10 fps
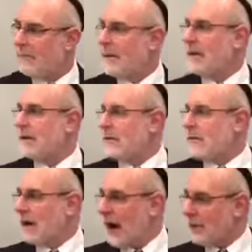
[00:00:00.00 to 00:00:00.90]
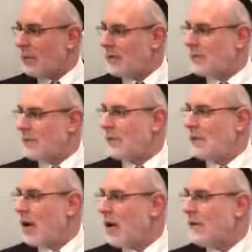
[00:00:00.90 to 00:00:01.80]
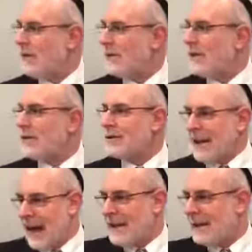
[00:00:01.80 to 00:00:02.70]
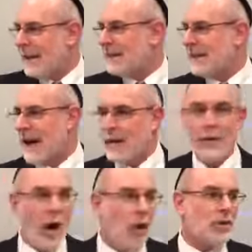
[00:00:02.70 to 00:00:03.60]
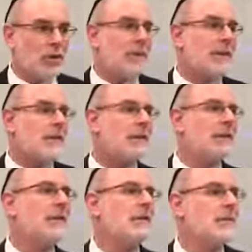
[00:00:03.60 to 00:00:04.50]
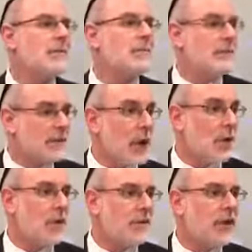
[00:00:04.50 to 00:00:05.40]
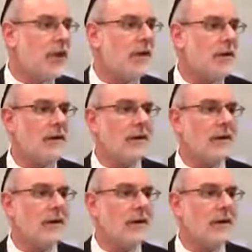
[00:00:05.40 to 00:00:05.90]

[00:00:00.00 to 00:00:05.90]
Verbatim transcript: There's God wants to bestow, and then there's how do you get to that ultimate bestowal of good